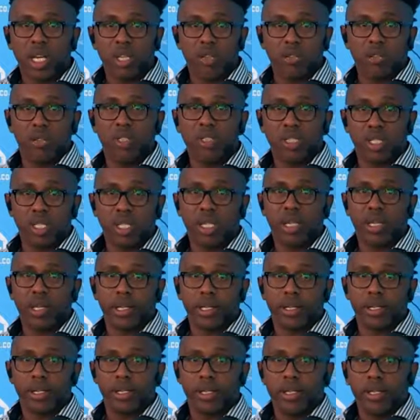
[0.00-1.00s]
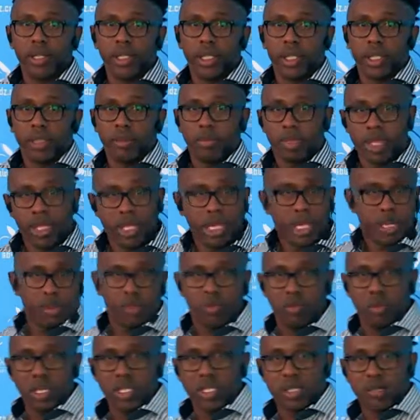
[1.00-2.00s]
do engineering. But now
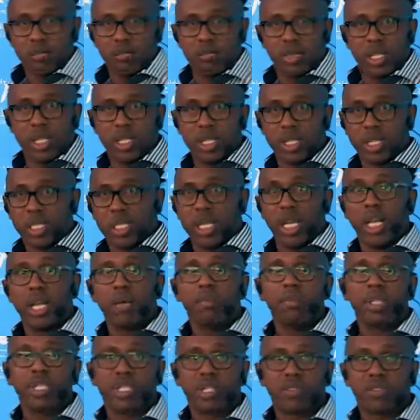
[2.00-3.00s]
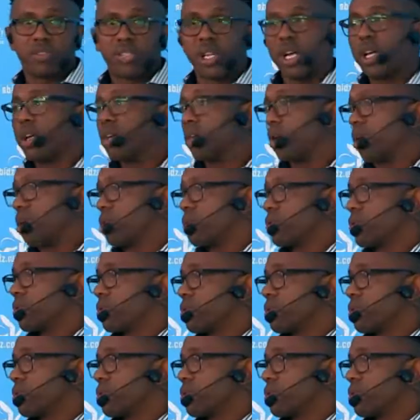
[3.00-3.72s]
you must bring the element of training also